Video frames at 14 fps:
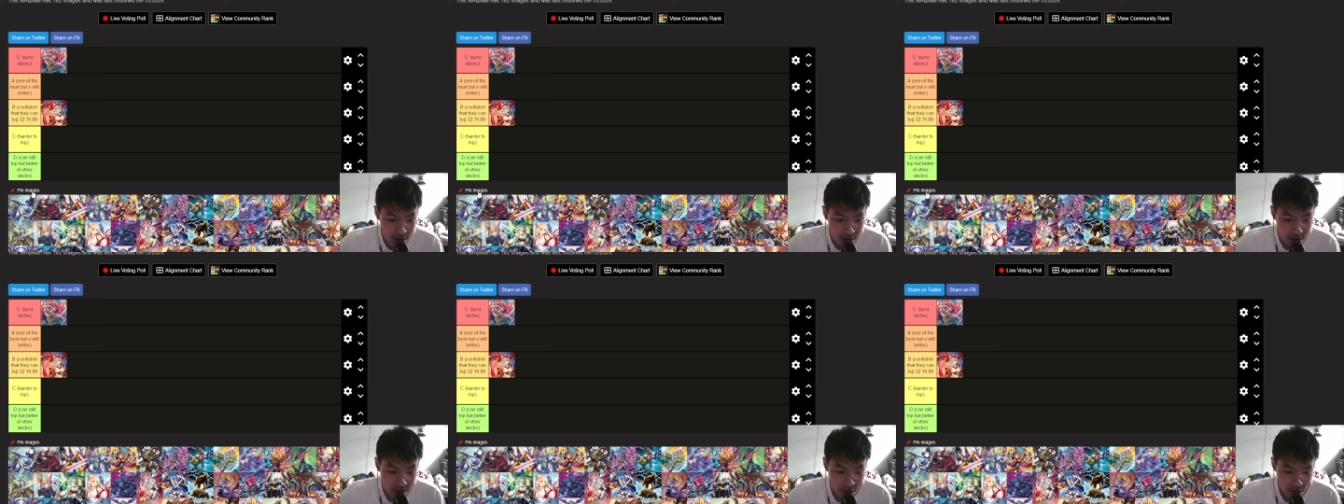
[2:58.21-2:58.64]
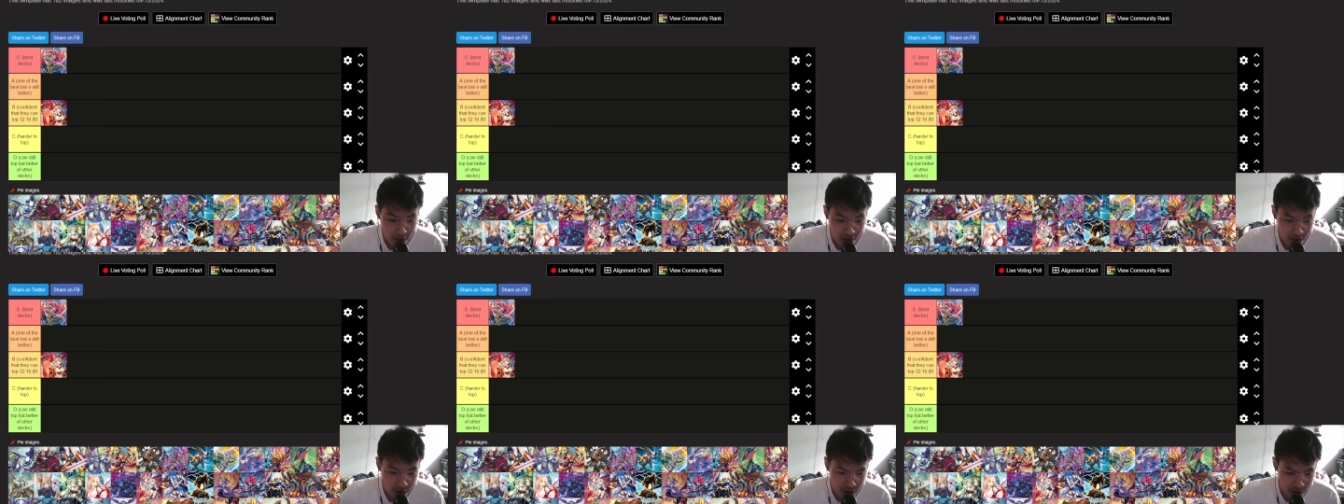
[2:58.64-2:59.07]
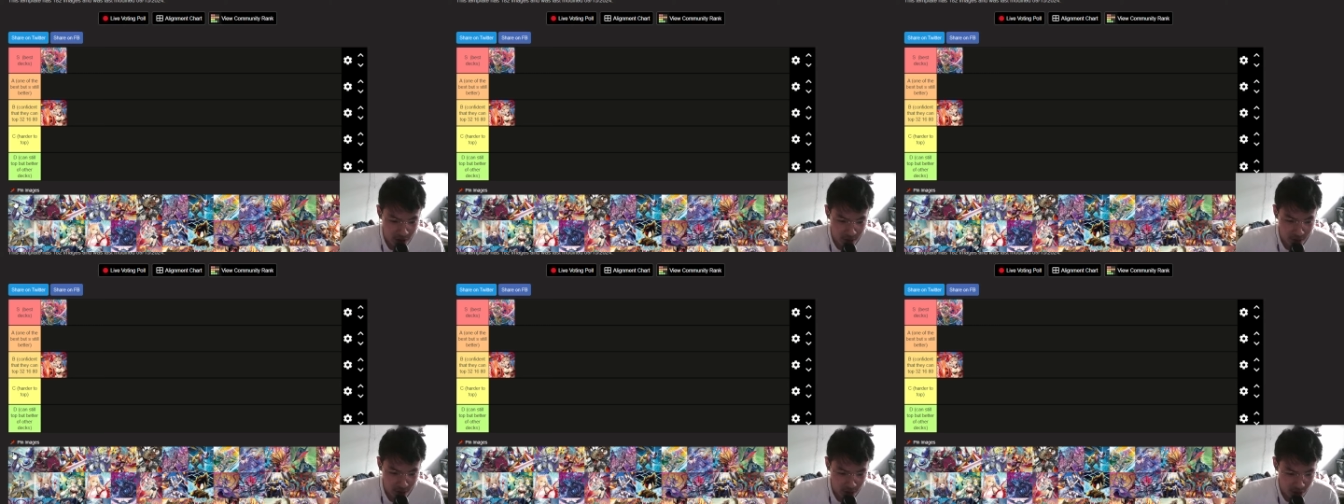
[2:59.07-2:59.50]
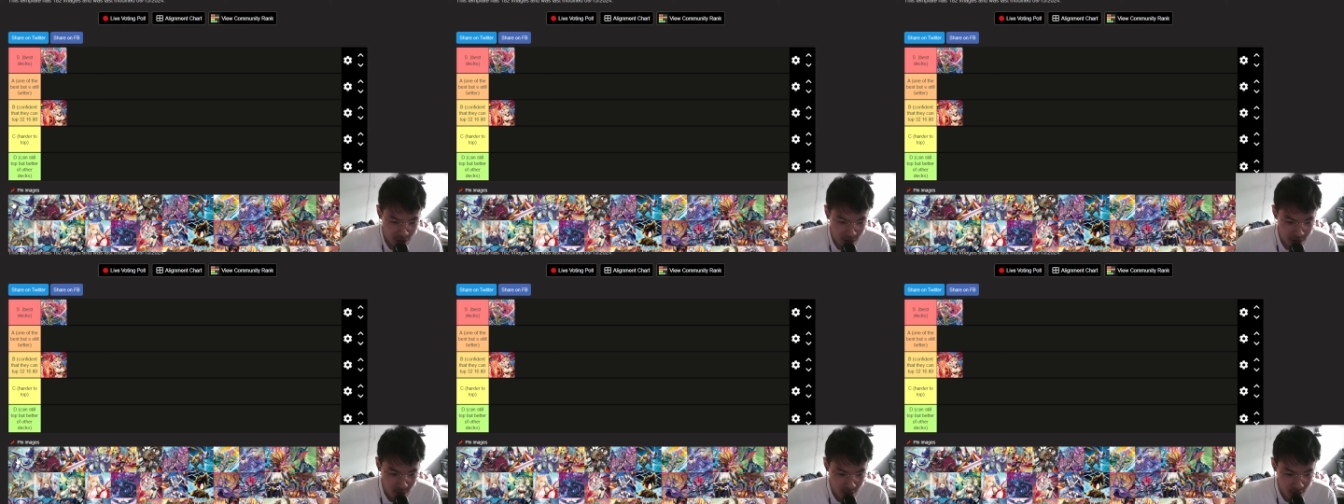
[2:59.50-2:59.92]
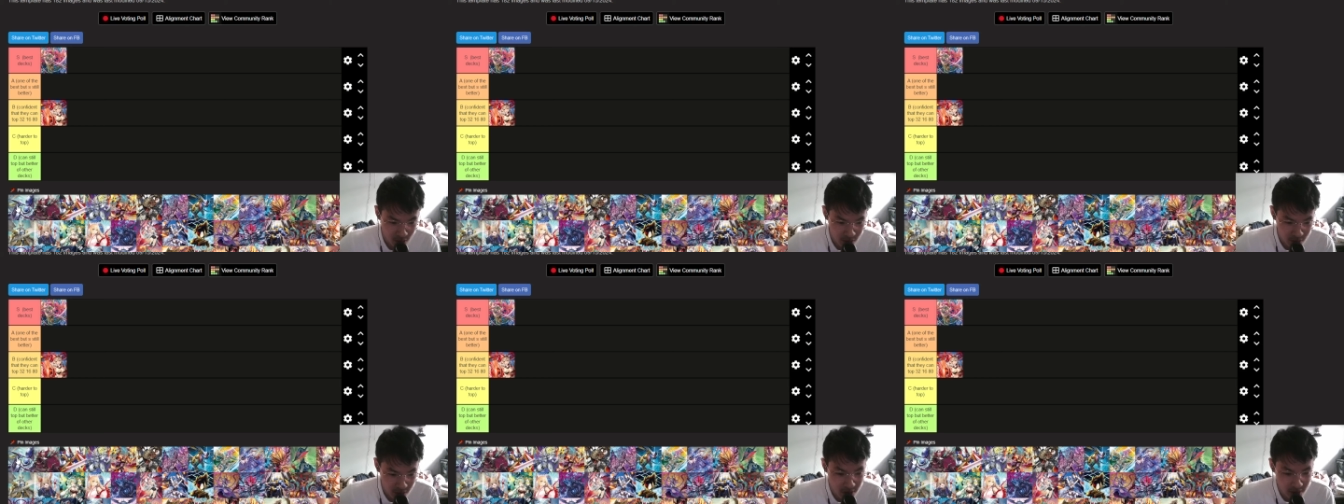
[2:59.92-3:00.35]
They don't have to think about those small
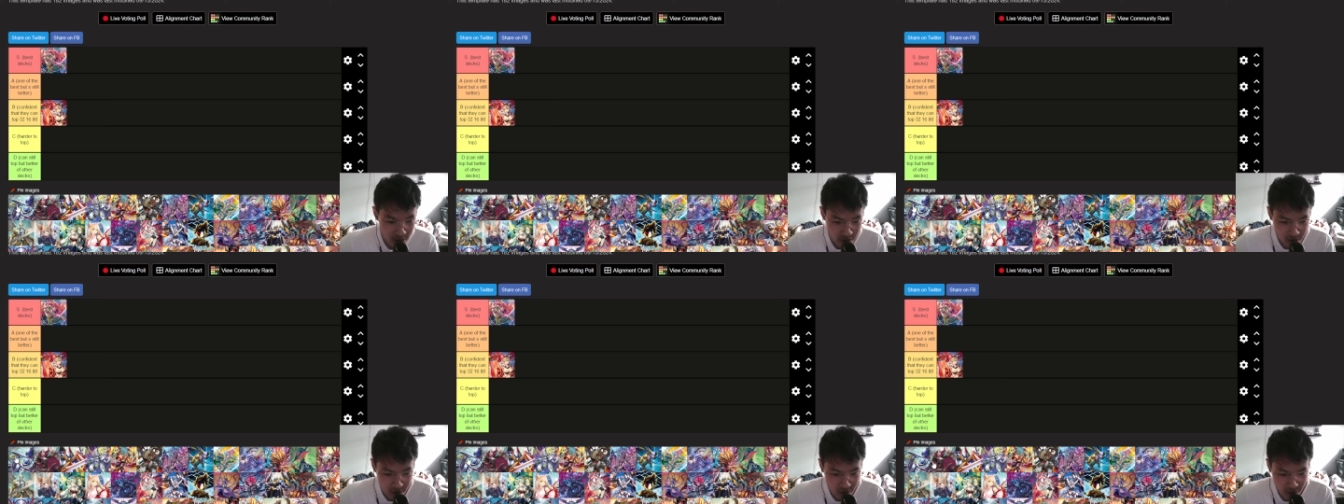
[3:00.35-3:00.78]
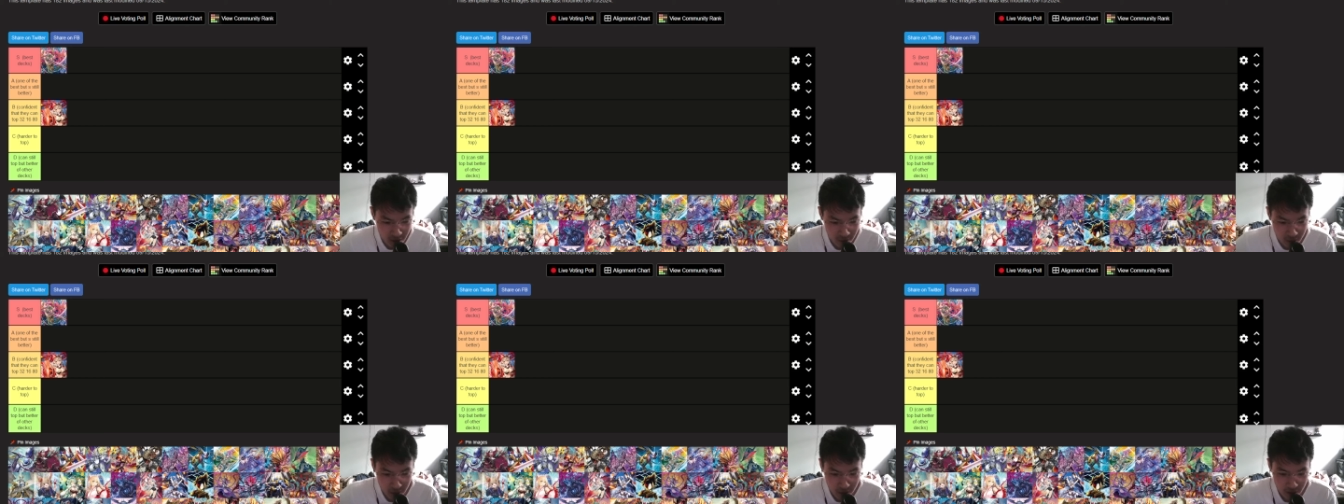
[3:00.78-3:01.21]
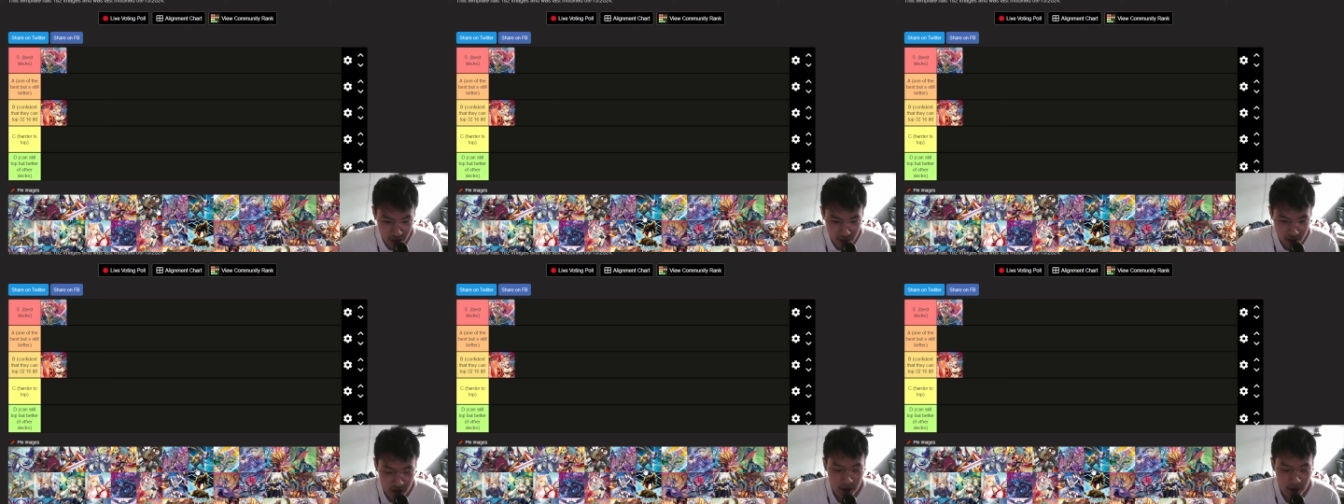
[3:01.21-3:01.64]
things, and they can play fast.